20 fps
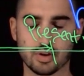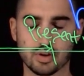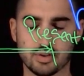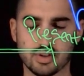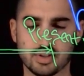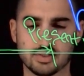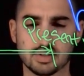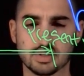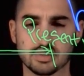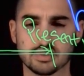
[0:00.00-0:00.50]

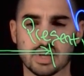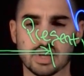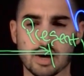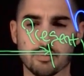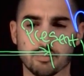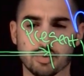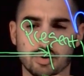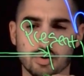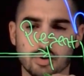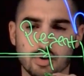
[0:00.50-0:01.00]
this
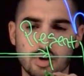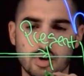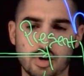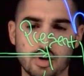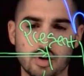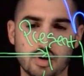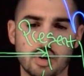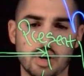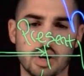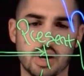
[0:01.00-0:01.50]
example.
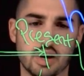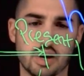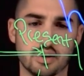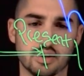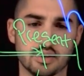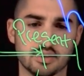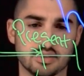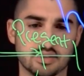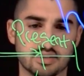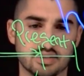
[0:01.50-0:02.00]
And
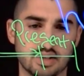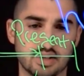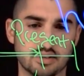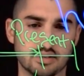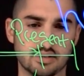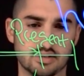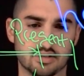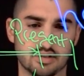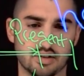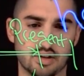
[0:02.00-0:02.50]
it's
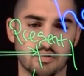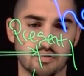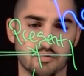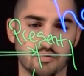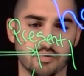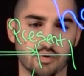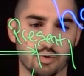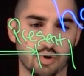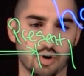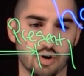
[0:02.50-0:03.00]
since and
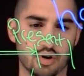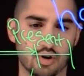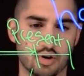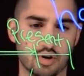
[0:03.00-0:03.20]
for.